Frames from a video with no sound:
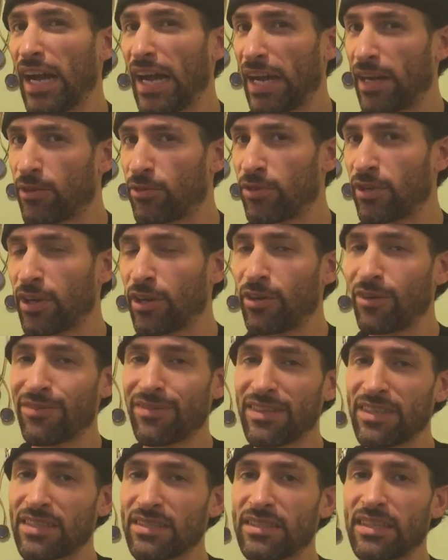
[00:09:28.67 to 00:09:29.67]
I don't know
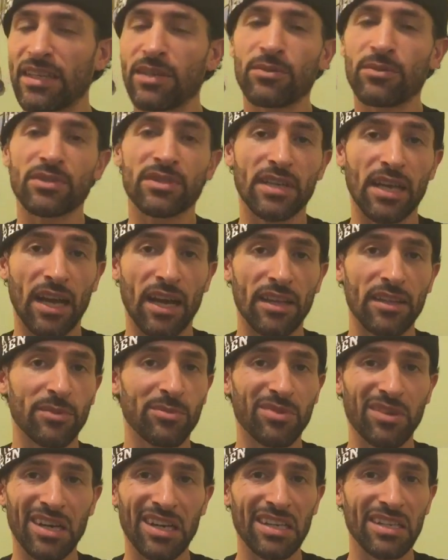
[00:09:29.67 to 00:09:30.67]
if this thing was
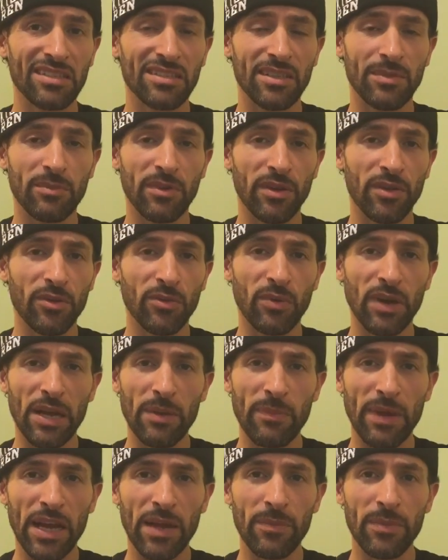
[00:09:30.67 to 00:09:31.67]
calibrated some other way
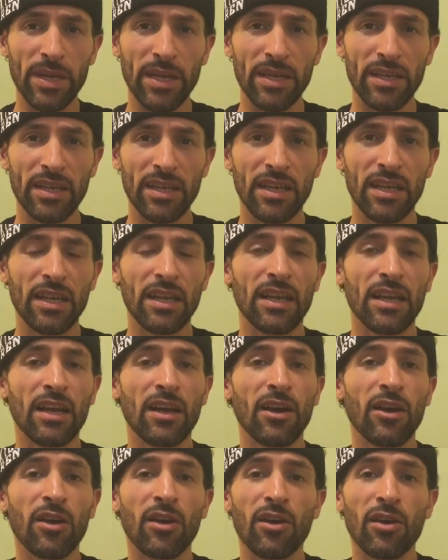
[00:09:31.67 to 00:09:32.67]
maybe.
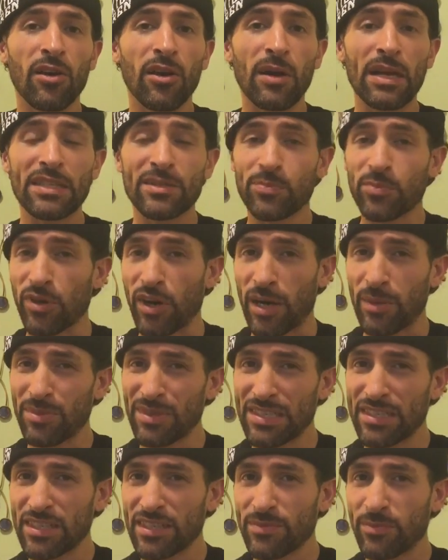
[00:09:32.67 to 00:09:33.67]
It's
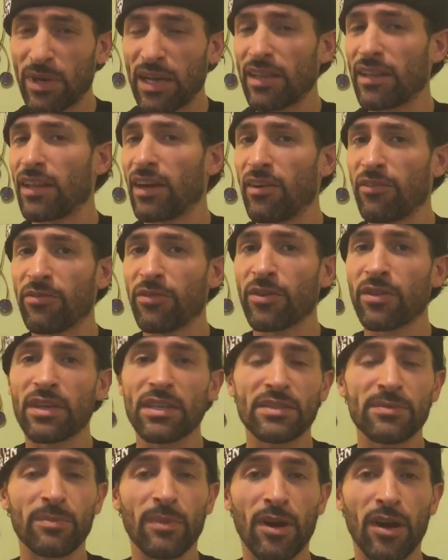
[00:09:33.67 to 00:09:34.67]
probably just my love for
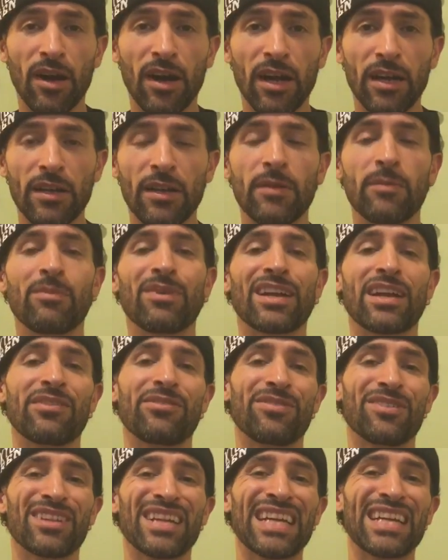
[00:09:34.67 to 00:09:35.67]
this mod, but I
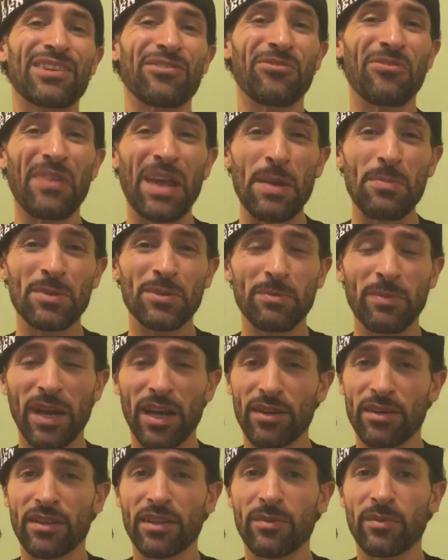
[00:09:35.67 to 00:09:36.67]
feel like it vapes
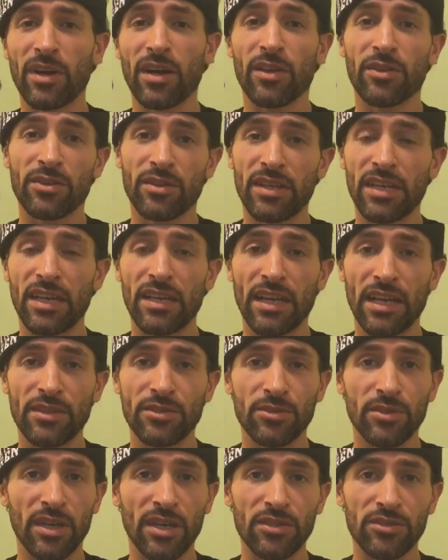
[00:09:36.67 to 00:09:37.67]
better than my other DNA
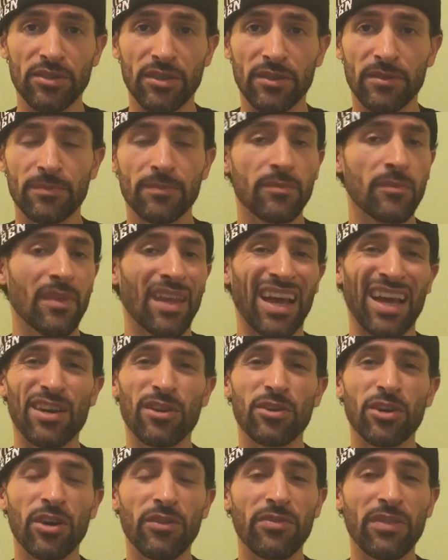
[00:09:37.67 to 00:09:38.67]
200. I
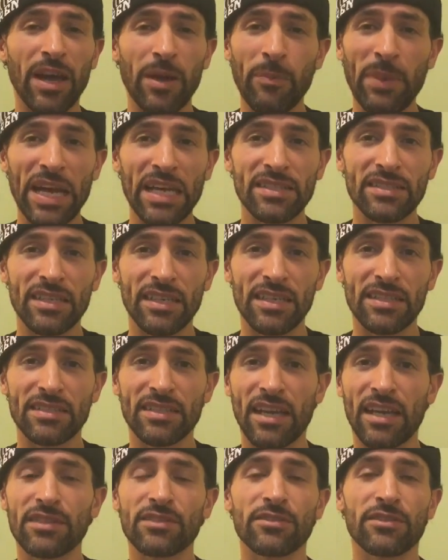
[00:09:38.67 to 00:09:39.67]
don't know if that makes any
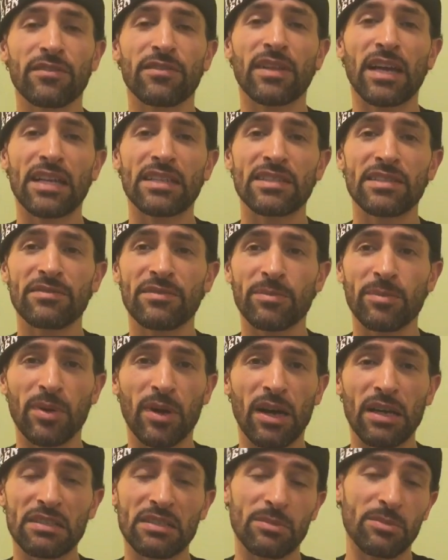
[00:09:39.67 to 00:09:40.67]
sense or if that's even
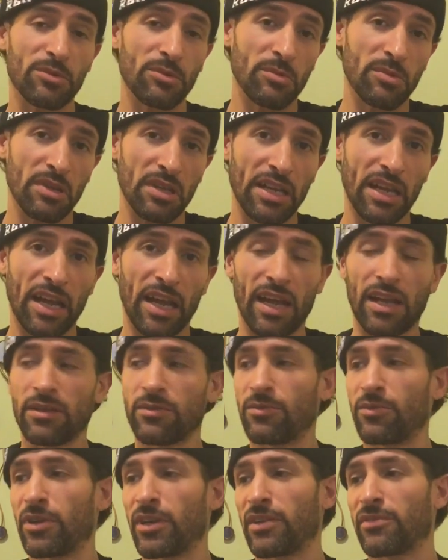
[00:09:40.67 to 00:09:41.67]
possible, but hey,
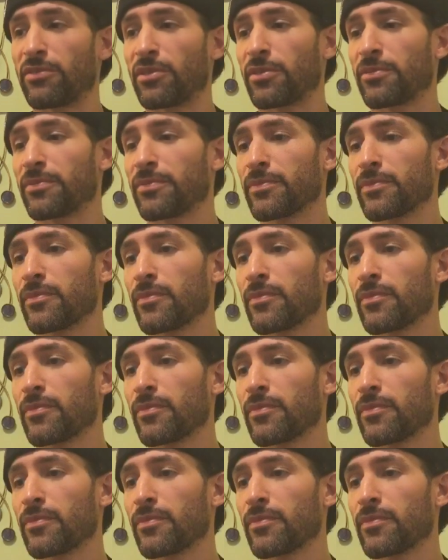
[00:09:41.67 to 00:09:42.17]
whatever.